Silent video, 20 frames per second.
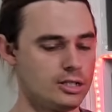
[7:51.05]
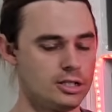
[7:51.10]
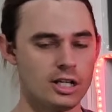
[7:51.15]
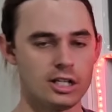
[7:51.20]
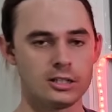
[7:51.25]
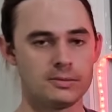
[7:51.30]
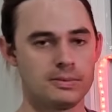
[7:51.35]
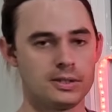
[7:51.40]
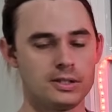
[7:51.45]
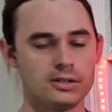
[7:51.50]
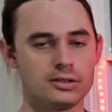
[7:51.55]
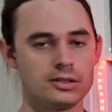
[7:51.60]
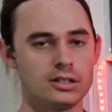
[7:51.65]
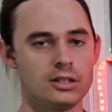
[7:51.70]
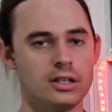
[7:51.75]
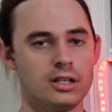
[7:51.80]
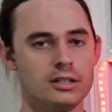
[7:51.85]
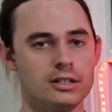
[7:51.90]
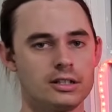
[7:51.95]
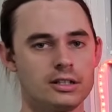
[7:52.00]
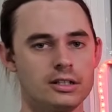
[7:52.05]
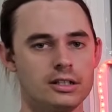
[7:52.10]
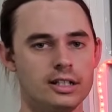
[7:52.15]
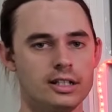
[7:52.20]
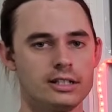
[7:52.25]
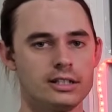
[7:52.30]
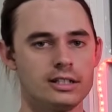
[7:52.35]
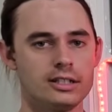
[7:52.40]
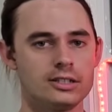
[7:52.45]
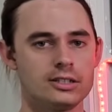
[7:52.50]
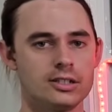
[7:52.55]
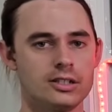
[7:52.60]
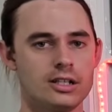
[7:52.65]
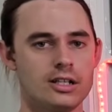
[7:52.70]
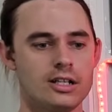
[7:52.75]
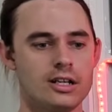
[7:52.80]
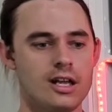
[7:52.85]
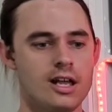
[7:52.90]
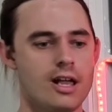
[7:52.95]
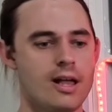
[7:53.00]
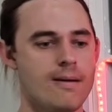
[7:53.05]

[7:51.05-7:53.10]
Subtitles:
just because I like the collecting side.